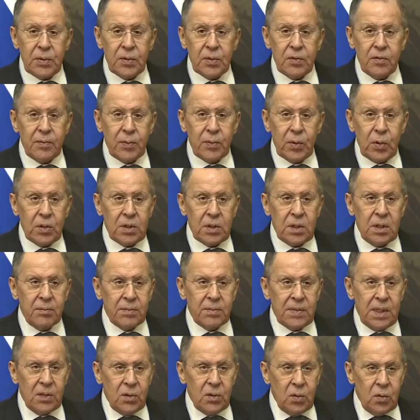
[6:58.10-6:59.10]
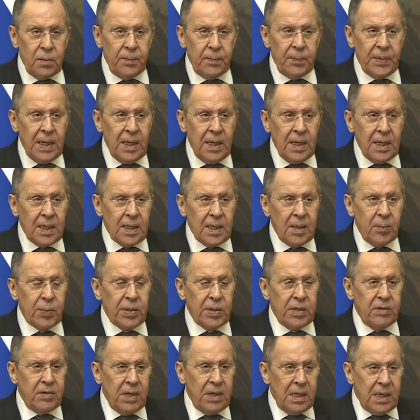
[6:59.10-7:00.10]
We have updated this concept
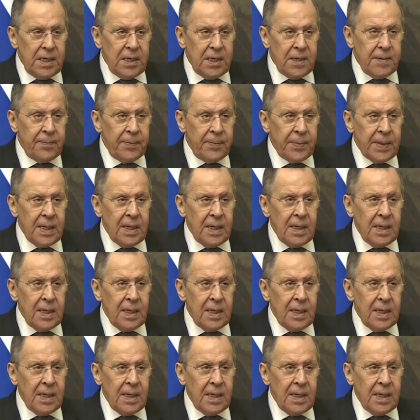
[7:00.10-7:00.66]
last year.